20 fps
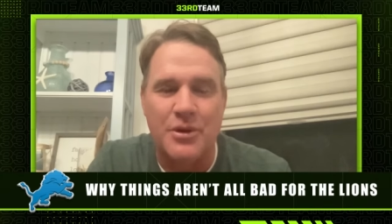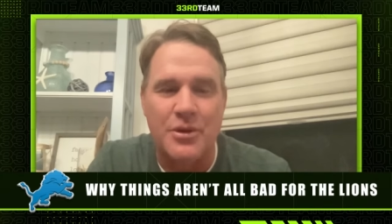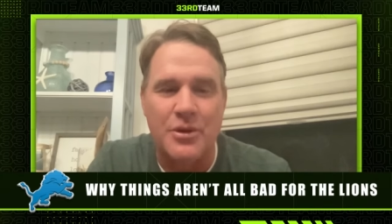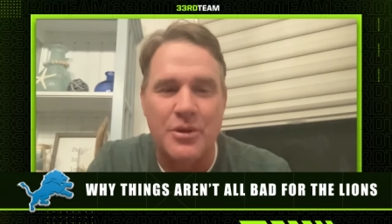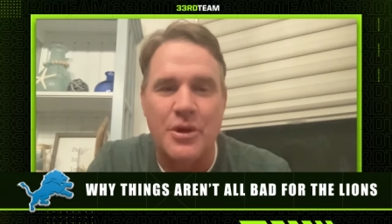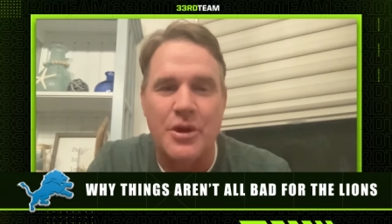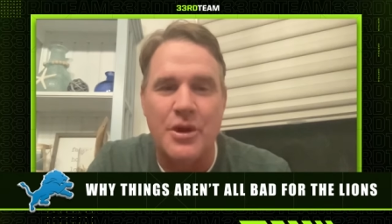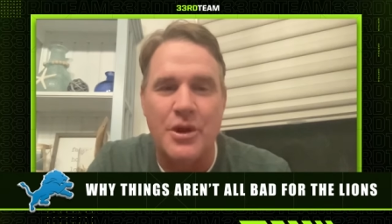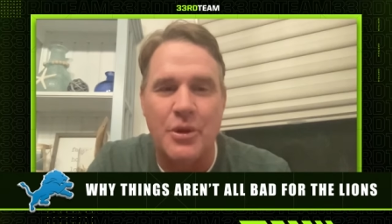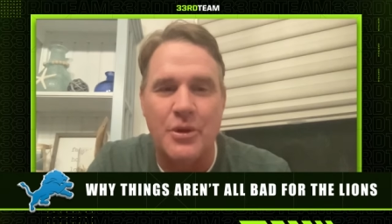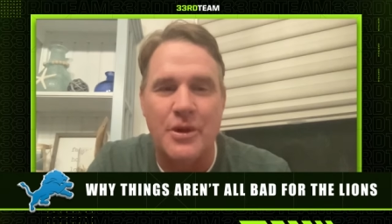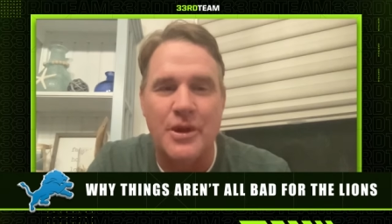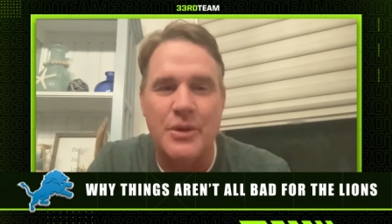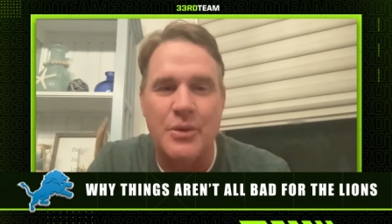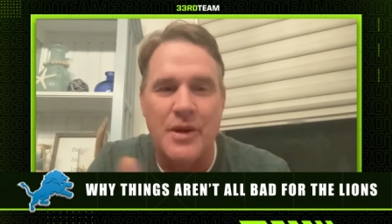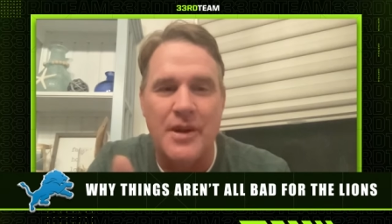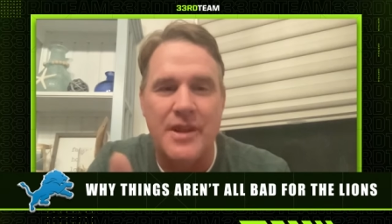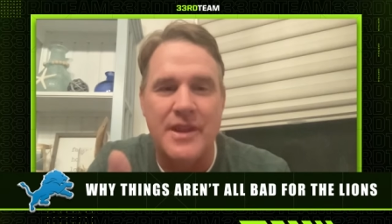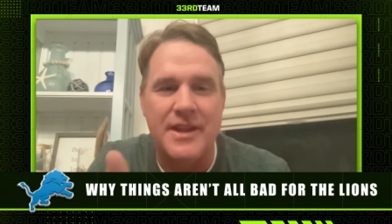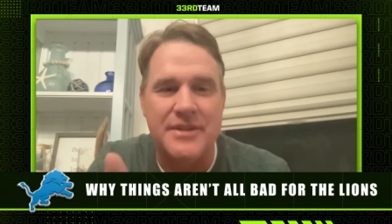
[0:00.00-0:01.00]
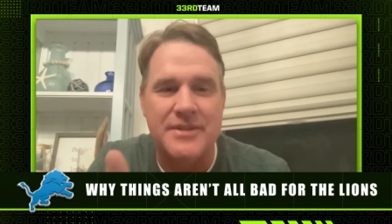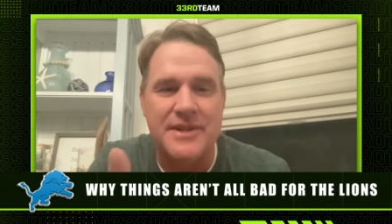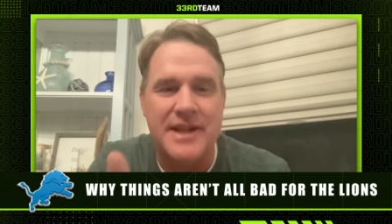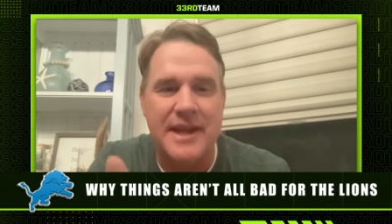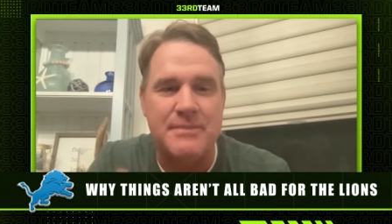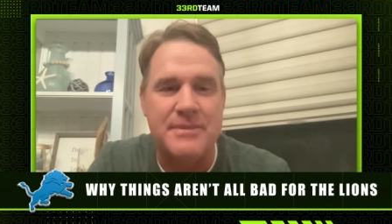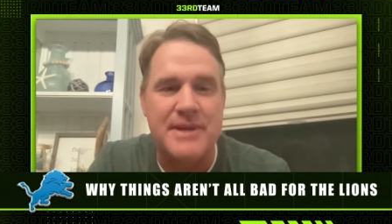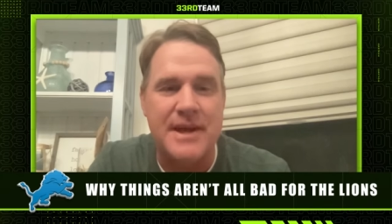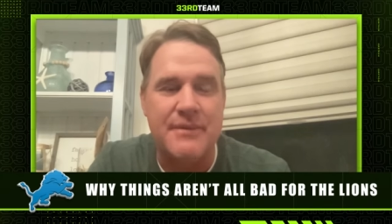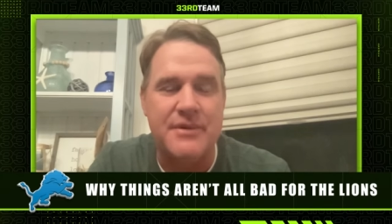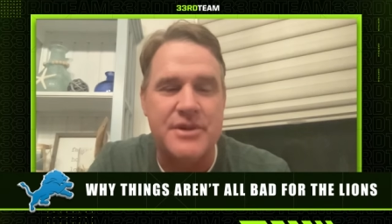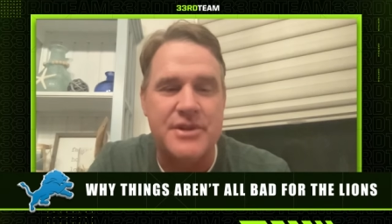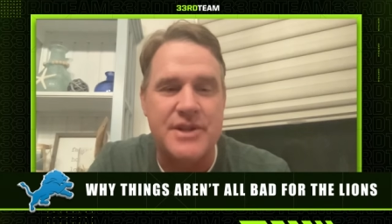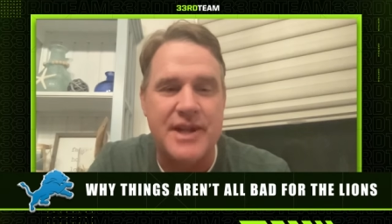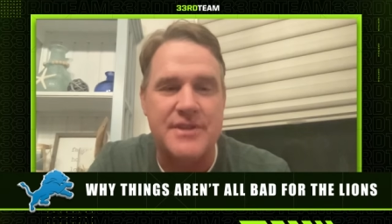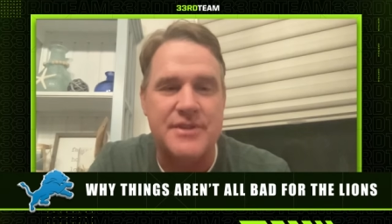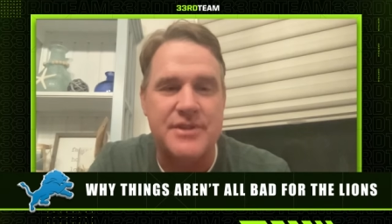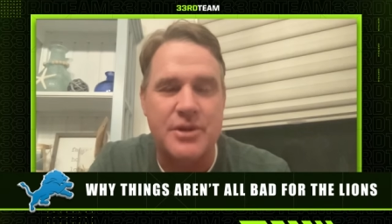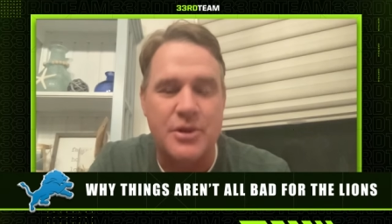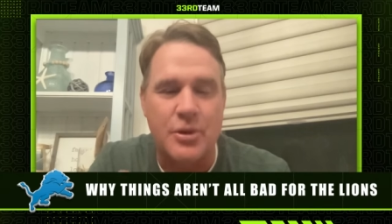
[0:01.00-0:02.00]
Only, only one of these teams have a
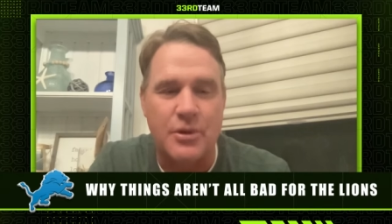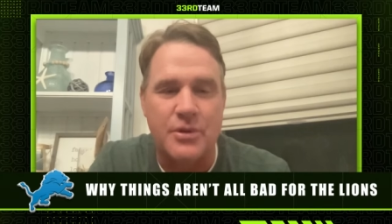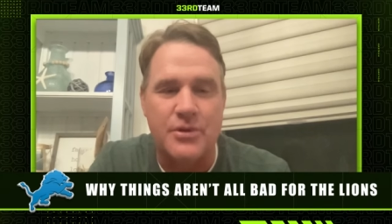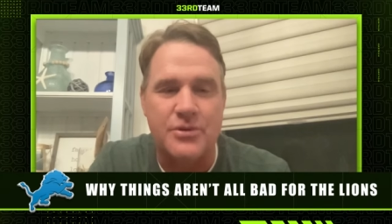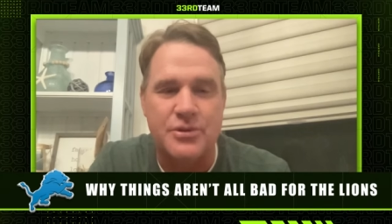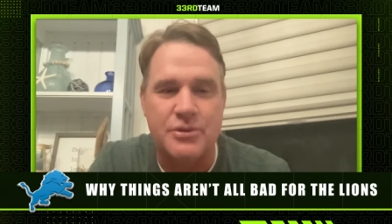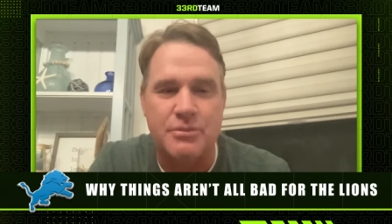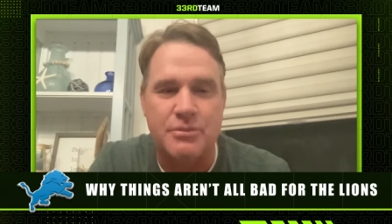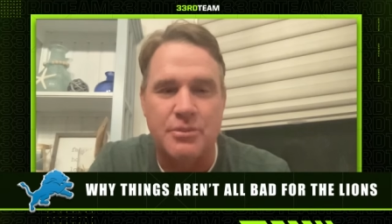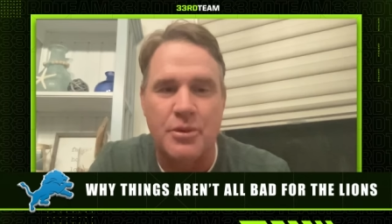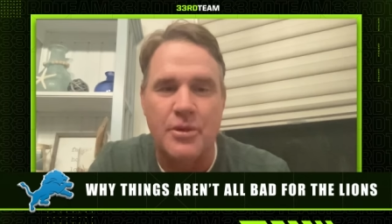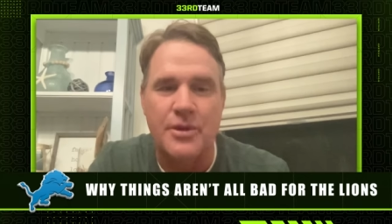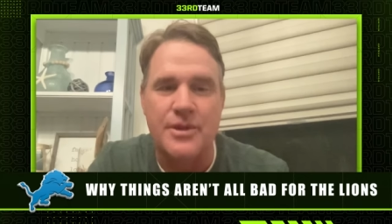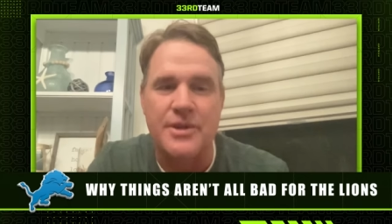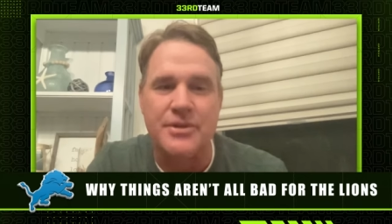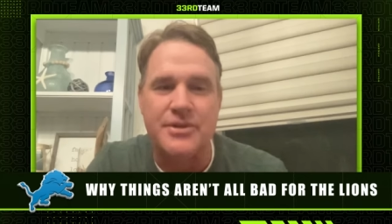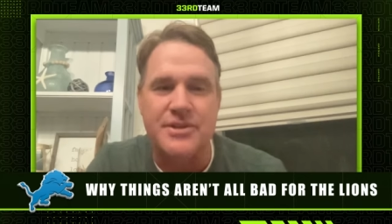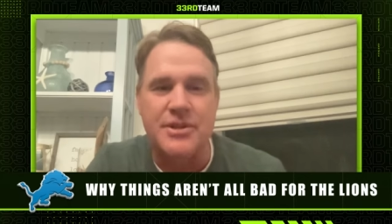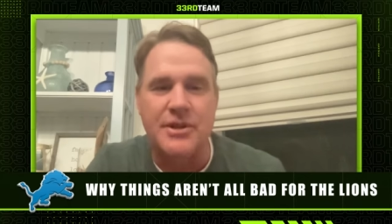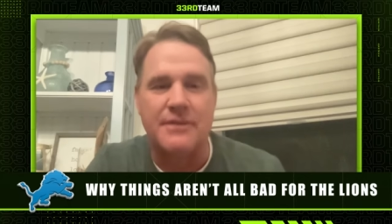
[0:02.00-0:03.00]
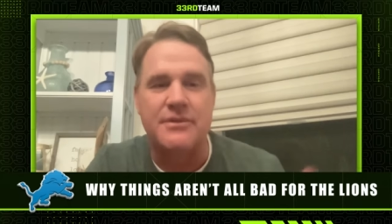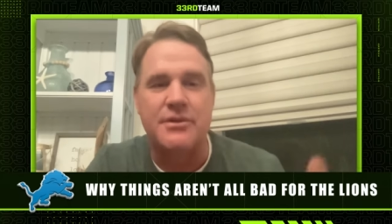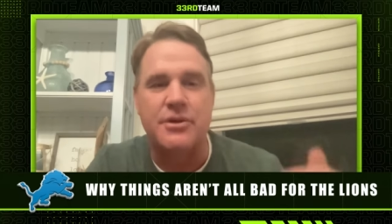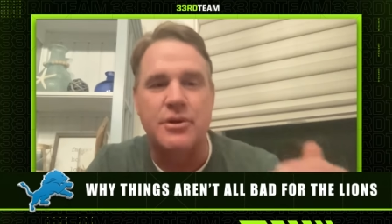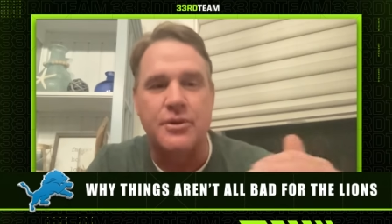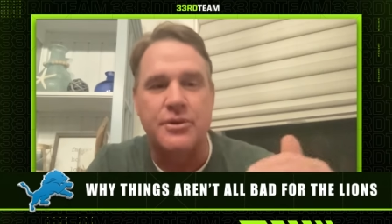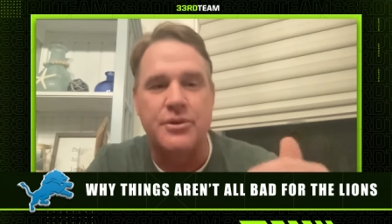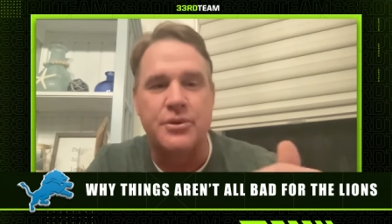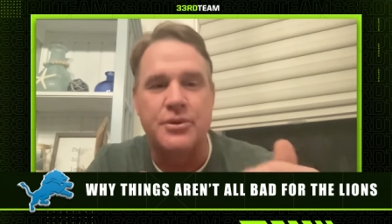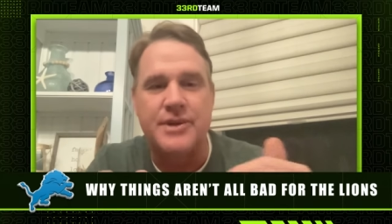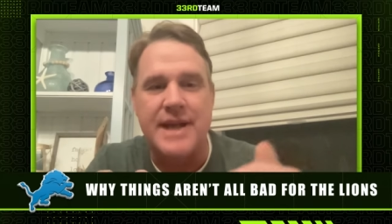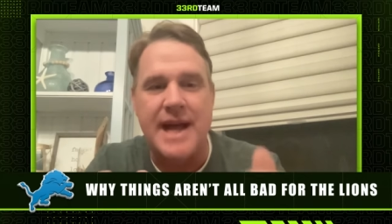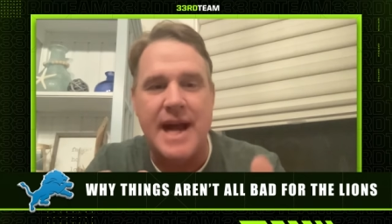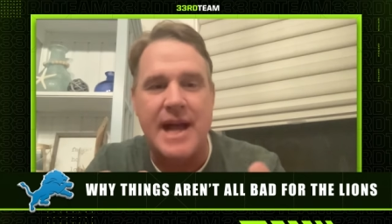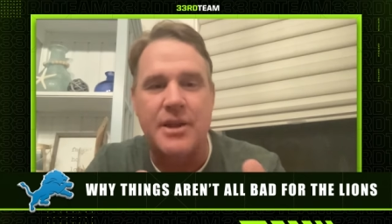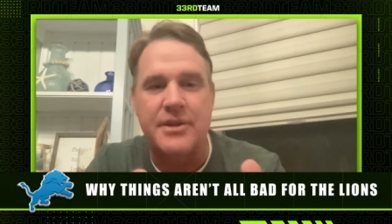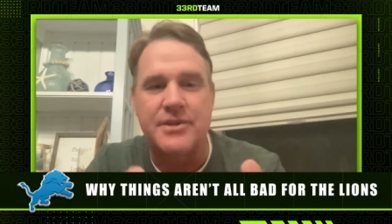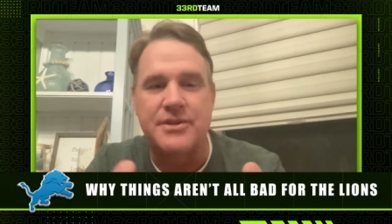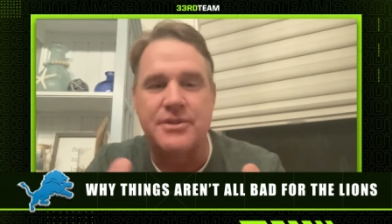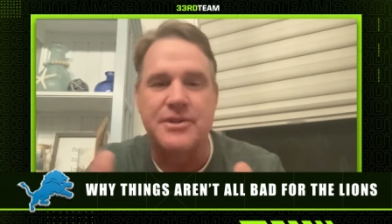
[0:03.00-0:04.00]
chance to go to the Super Bowl, and you still have to go through
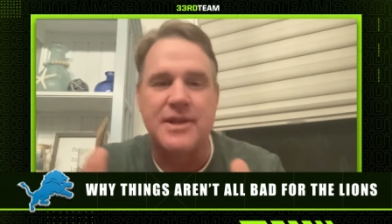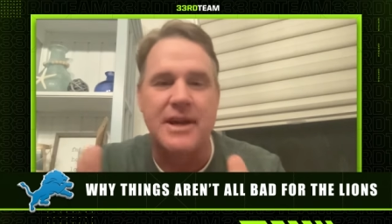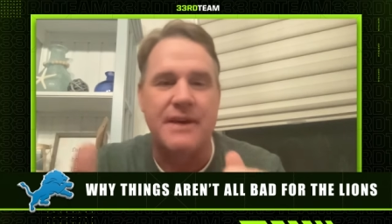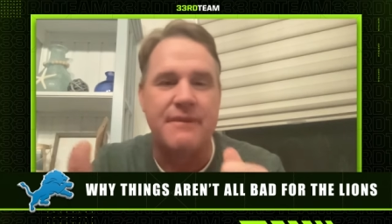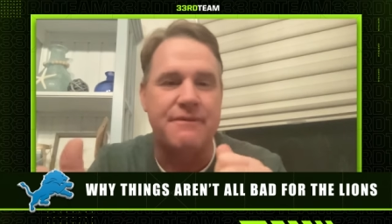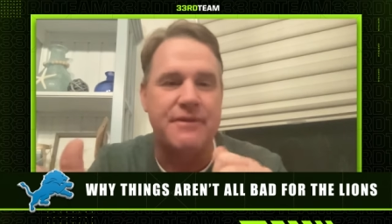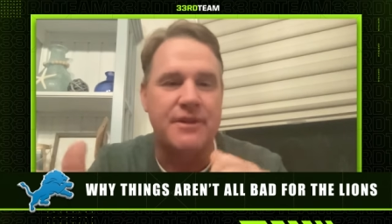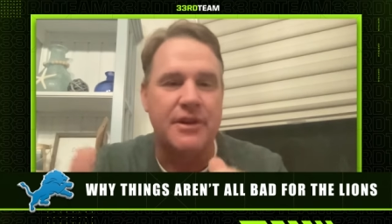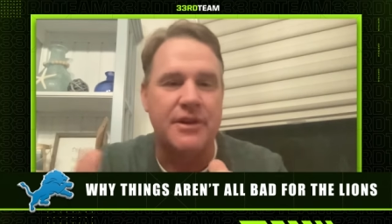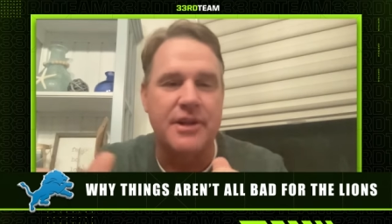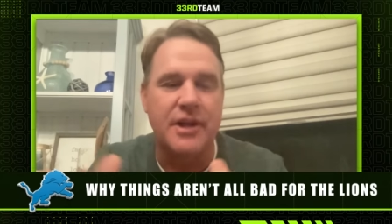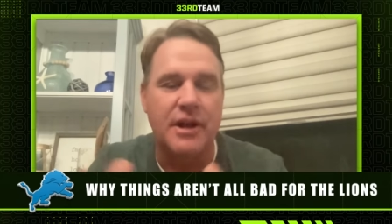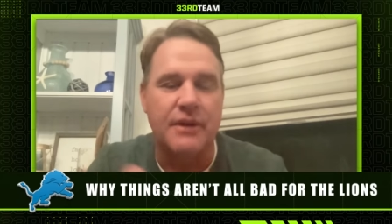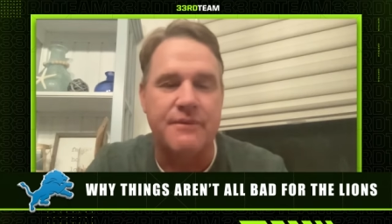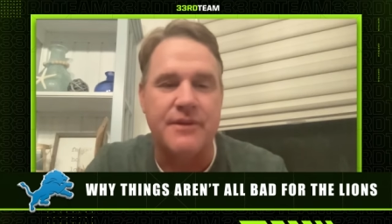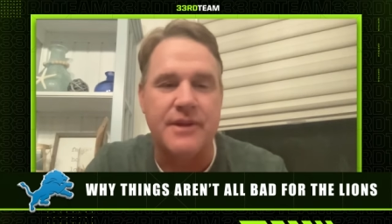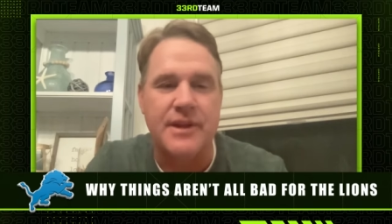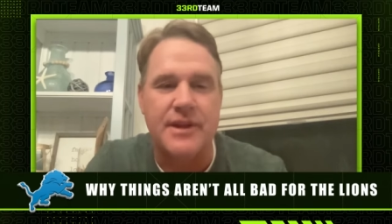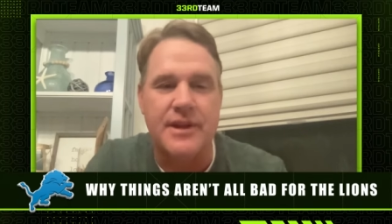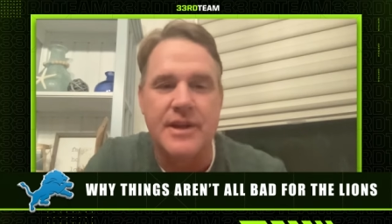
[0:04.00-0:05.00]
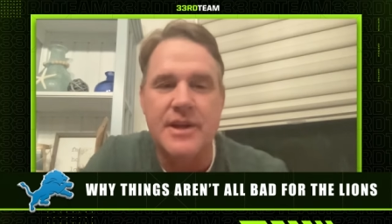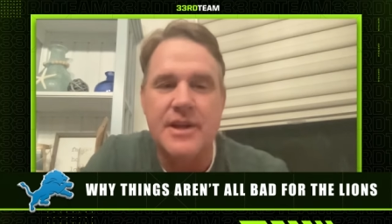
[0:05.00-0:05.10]
Dallas. You still have Philadelphia.